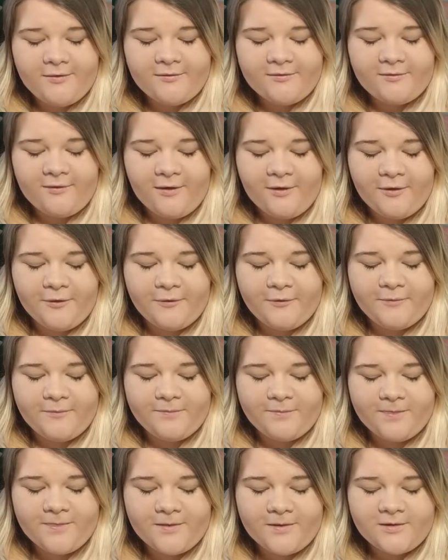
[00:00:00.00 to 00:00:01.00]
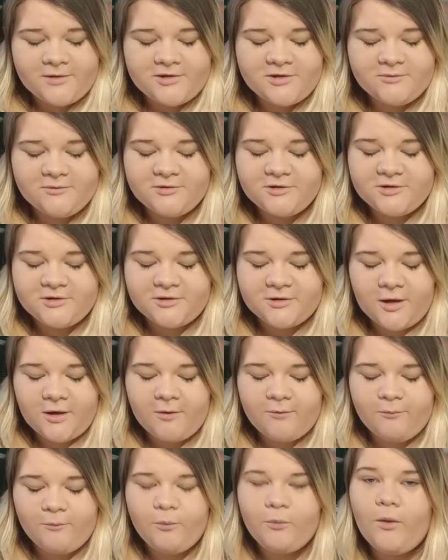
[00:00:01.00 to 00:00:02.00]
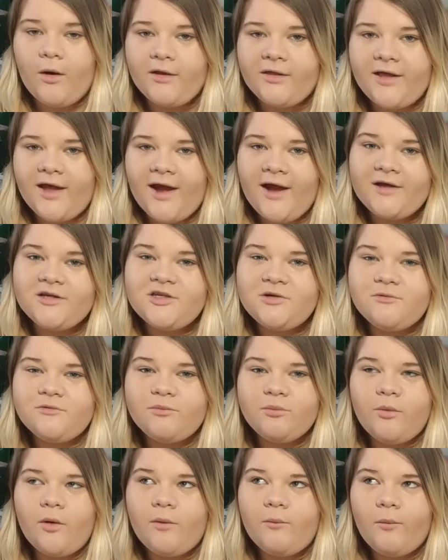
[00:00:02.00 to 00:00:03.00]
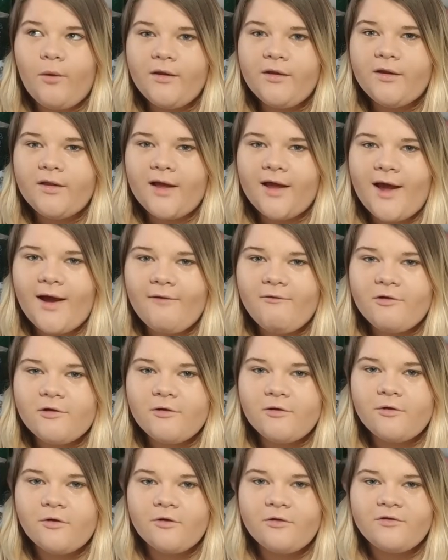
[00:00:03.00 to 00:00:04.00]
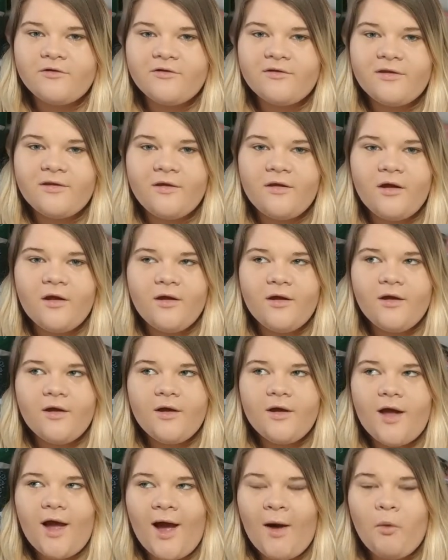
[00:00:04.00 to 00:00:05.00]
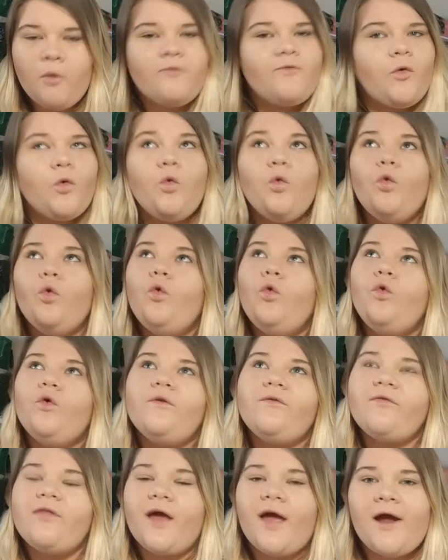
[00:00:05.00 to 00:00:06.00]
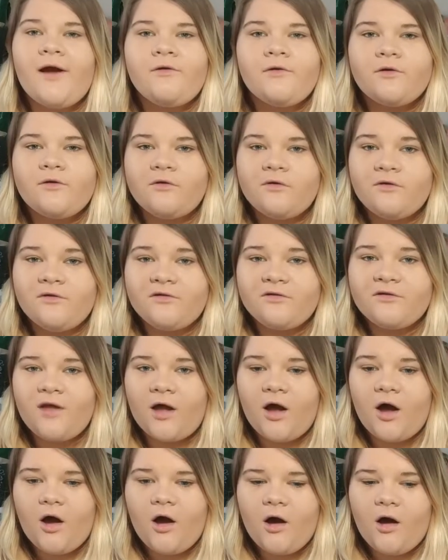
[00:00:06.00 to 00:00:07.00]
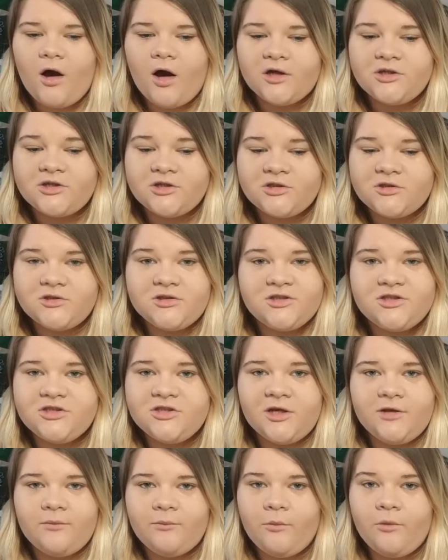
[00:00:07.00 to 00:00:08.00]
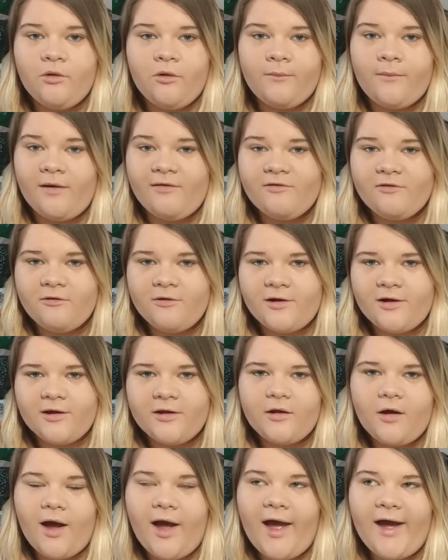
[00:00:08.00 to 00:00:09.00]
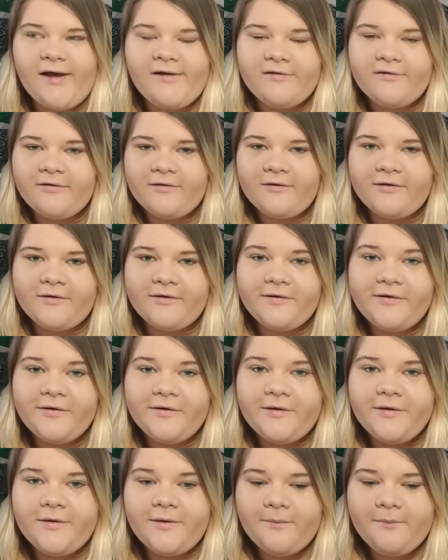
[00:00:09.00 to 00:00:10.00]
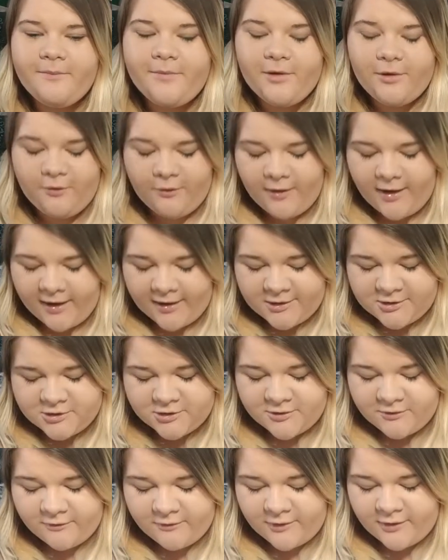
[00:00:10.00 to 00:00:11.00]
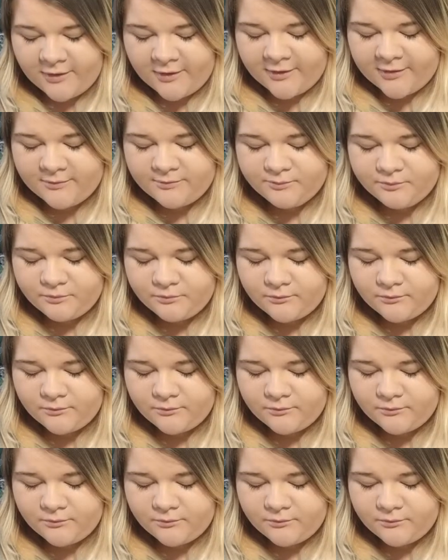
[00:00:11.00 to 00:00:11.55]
So, she was just one cat. She was one of the characters out of all of the characters that I just didn't want on my screen. I hated her. Pure hatred for her.